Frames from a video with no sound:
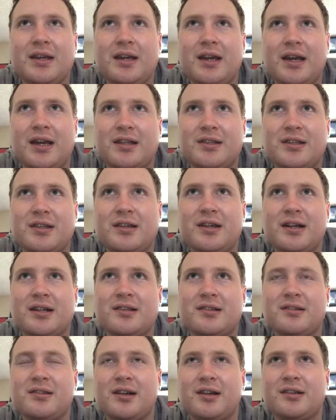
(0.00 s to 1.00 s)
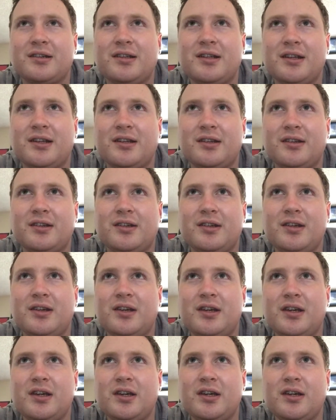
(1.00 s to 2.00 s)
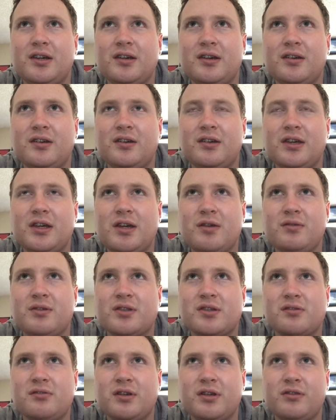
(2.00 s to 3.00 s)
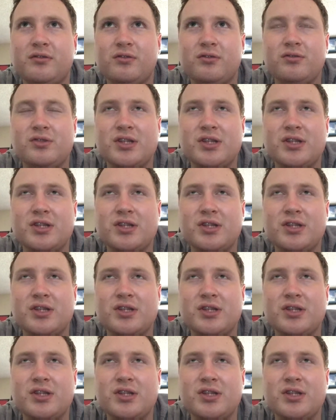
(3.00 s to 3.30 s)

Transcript: As he got sucked in, he was going through